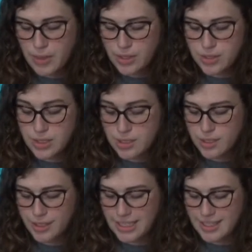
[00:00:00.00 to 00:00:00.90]
this
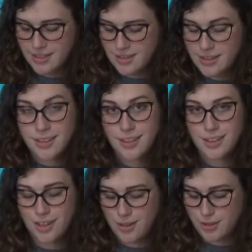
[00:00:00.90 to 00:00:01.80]
early.
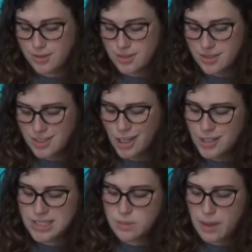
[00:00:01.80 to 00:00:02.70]
Carlos,
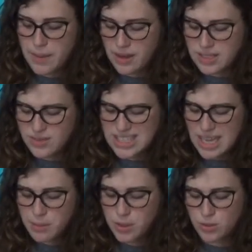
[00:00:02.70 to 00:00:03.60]
curses, my parents have the
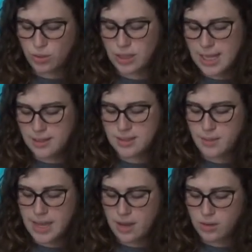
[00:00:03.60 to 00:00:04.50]
temp control locked
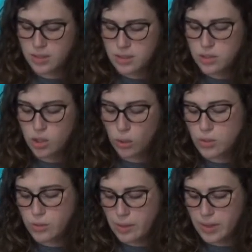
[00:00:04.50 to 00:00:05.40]
somehow. Told
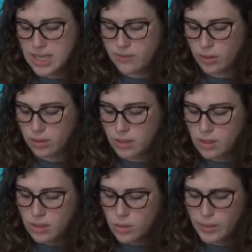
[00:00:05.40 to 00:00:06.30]
you they were evil.
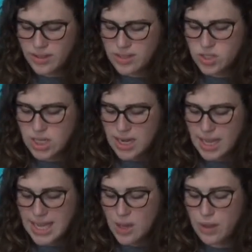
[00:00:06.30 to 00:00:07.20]
Where is Jen? I
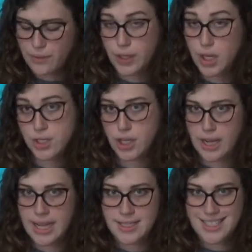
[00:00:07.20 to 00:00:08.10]
can't wait for her
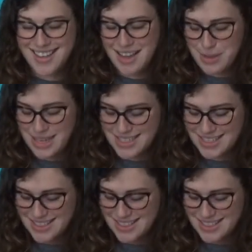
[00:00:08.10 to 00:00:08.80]
sarcastic comment.